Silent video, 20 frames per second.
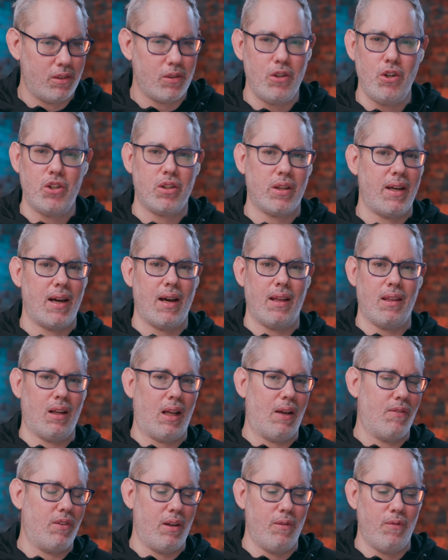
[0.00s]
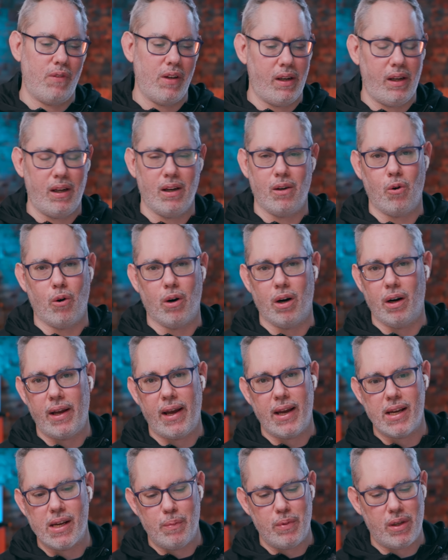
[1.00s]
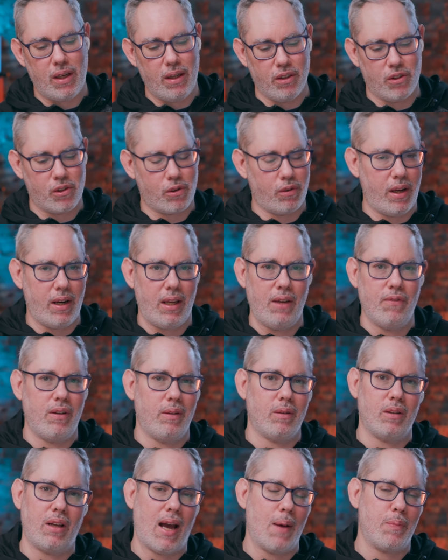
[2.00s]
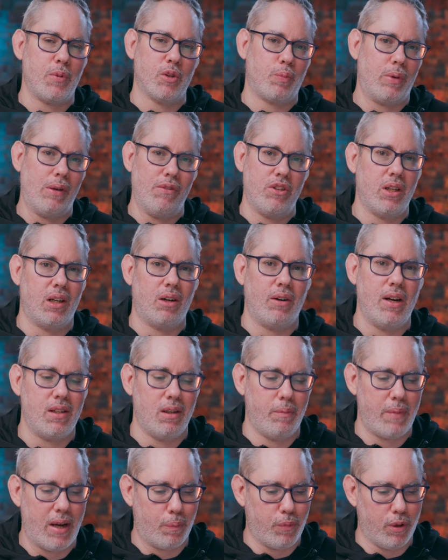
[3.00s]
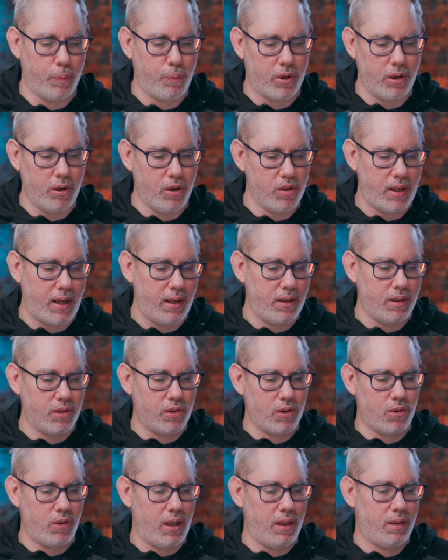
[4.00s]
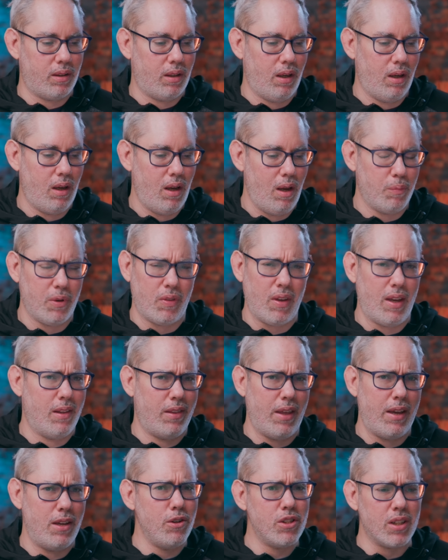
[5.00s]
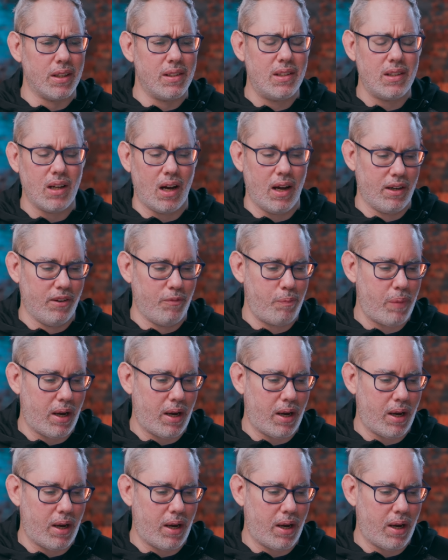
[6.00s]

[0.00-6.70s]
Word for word: So usually, yeah, you'll have an NVIDIA or an AMD discrete. Even Apple's previous generation MacBook Pros had discrete, but they, they use a ton of